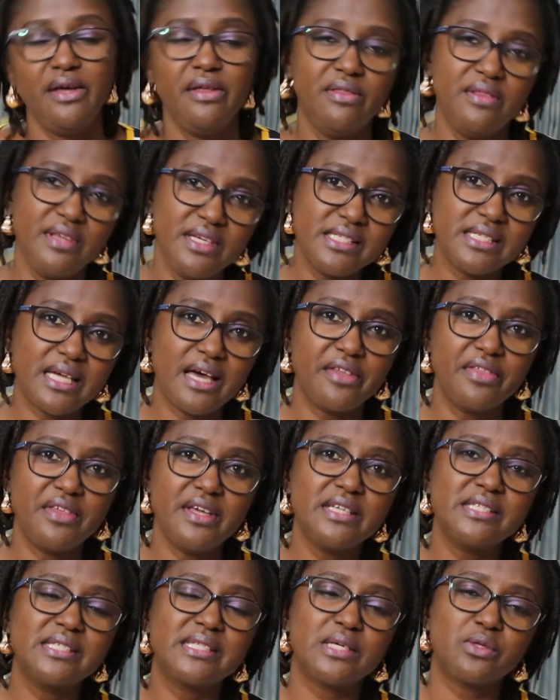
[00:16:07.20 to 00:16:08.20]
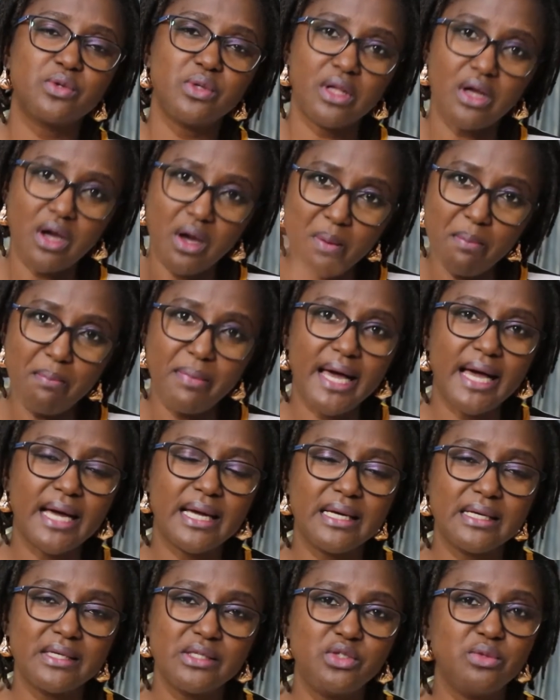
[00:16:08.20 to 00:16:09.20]
these are things that will come
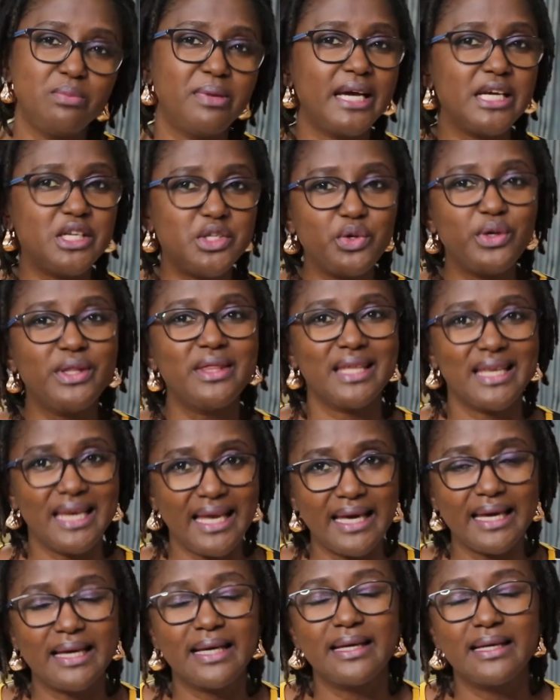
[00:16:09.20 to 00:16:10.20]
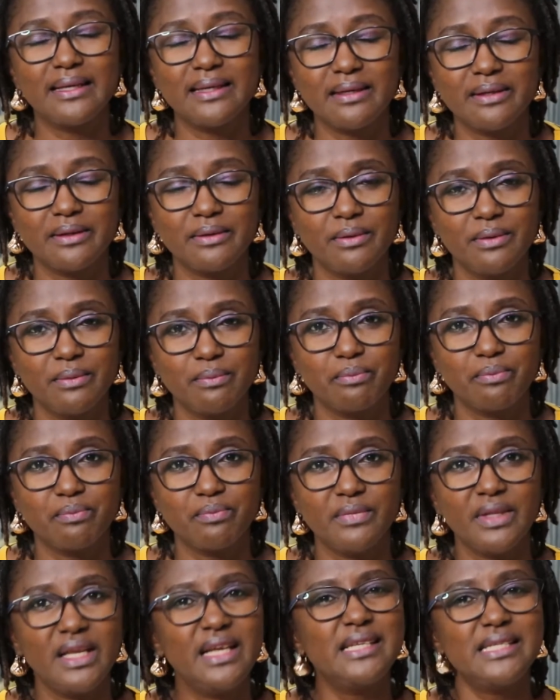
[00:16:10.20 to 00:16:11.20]
back to bite you in the neck
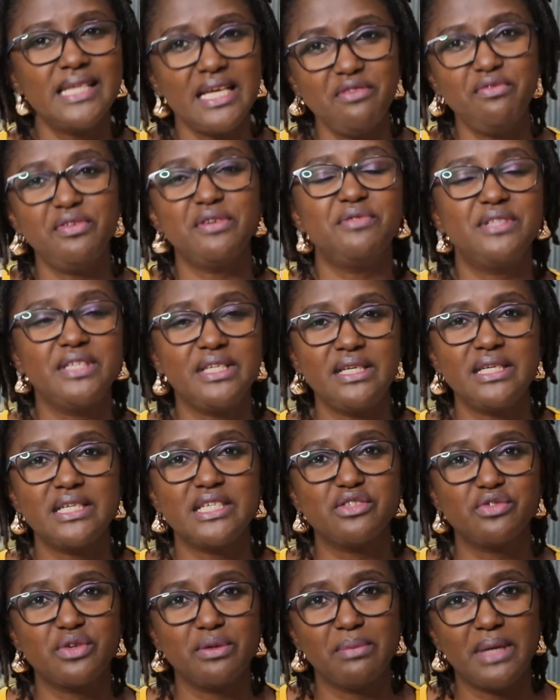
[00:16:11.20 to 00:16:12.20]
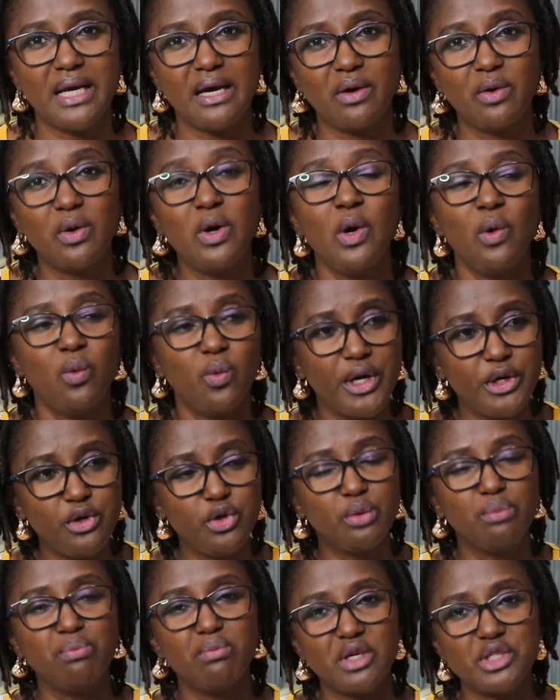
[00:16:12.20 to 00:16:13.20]
10, 15 years from now, when
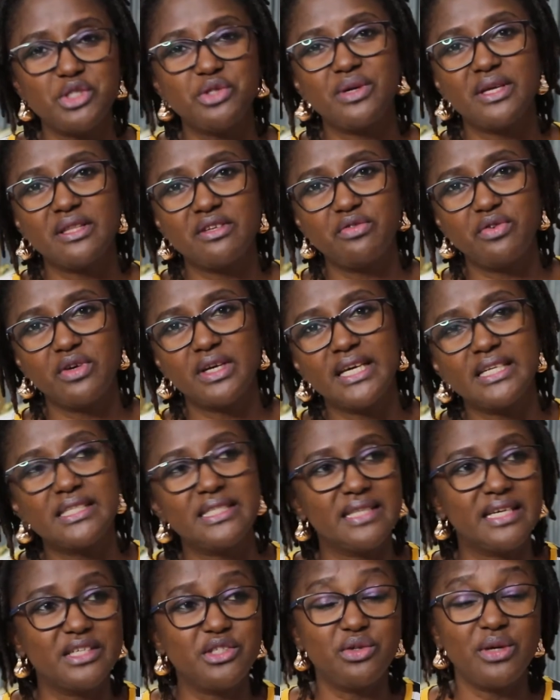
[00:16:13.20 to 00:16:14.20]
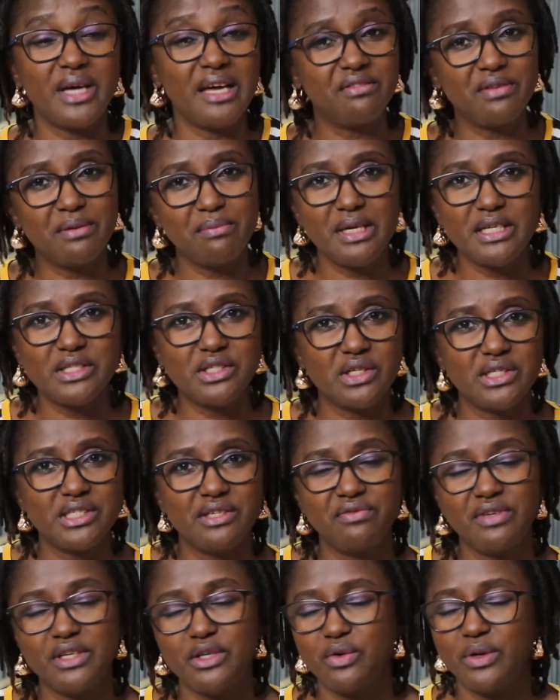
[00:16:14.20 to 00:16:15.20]
you'd much rather forget that you ever made
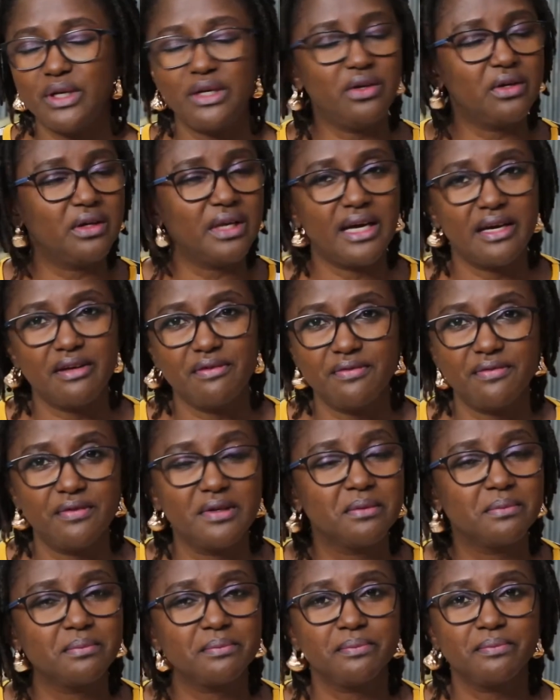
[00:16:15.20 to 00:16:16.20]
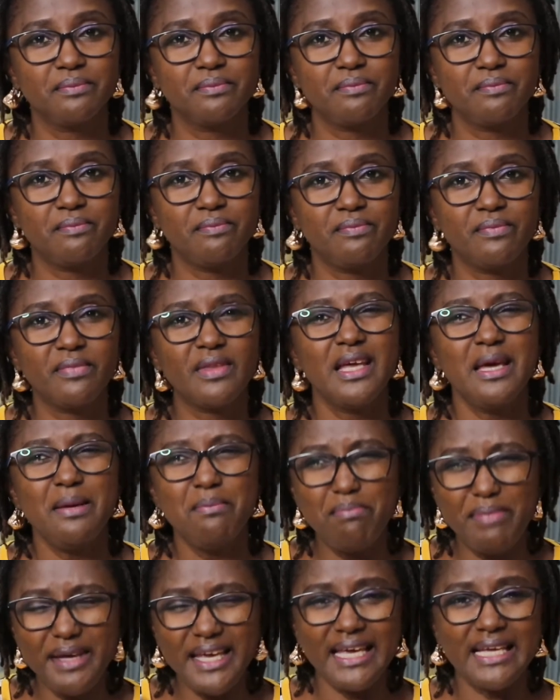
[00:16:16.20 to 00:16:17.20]
such a video in your life.
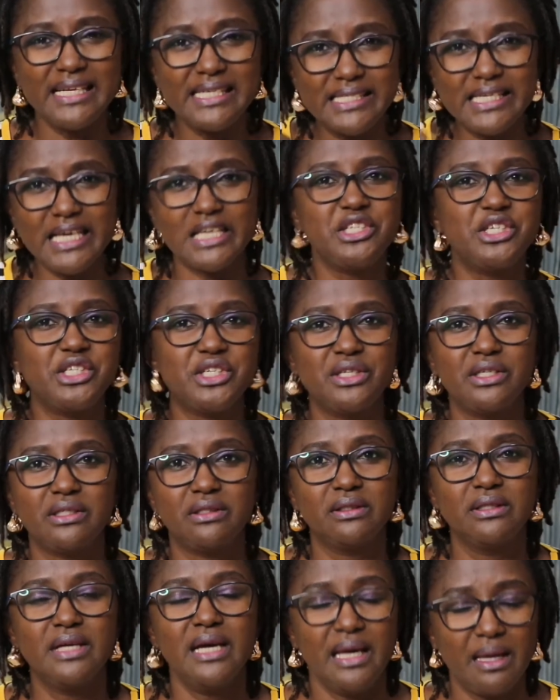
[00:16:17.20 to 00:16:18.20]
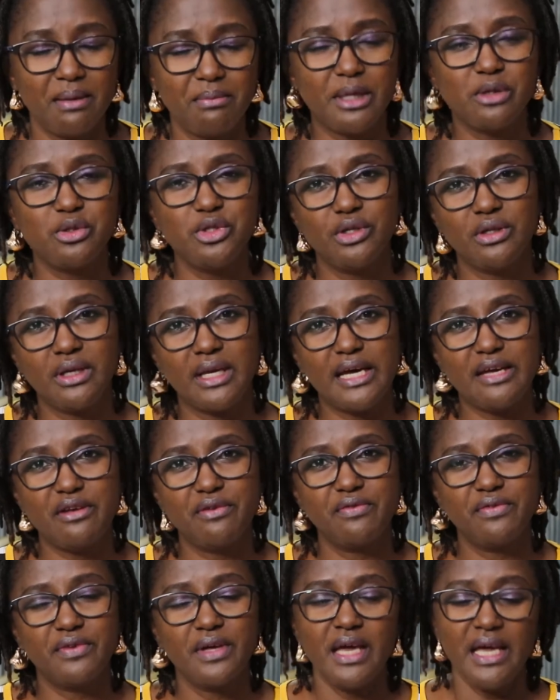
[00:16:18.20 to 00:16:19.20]
Be intentional about your
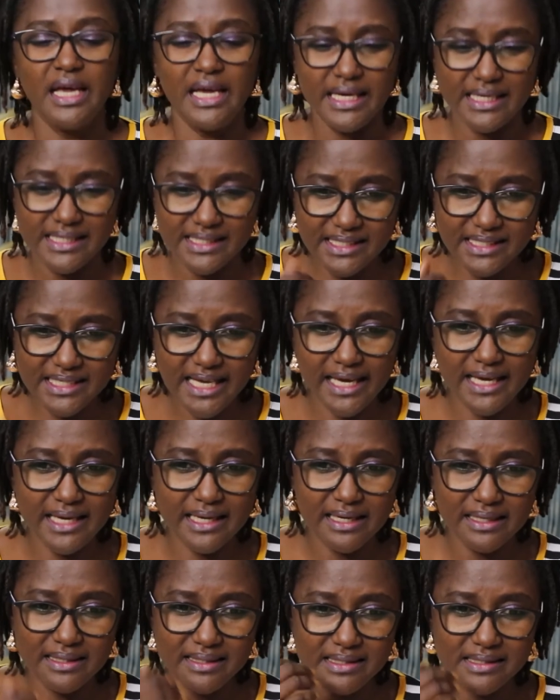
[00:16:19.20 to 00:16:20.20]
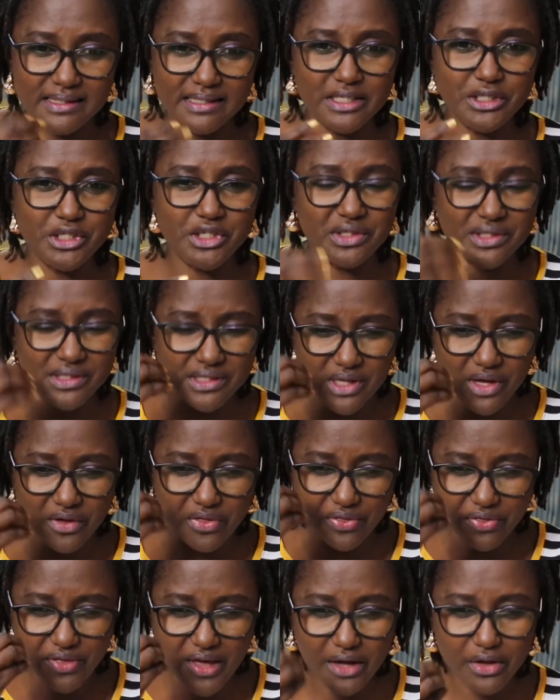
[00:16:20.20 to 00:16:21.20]
life. Take decisions,
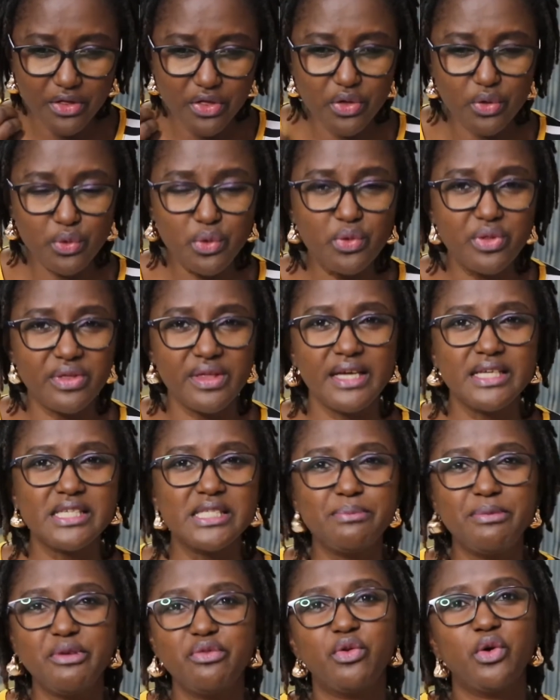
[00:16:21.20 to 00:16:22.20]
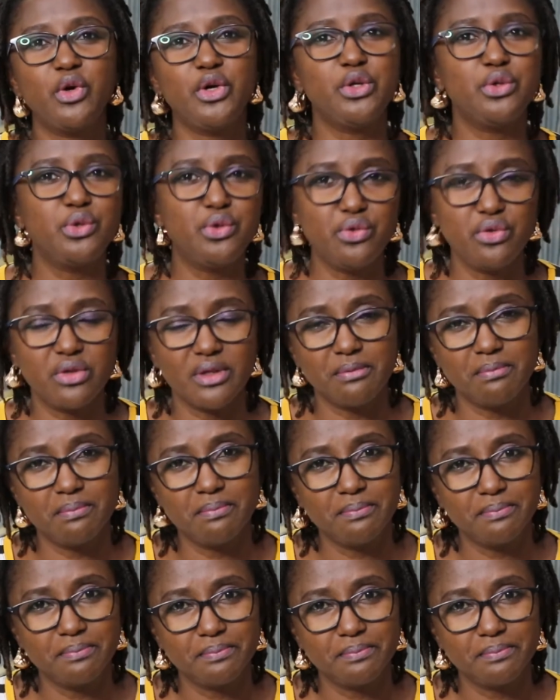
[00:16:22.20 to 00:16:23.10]
think through things before you do them.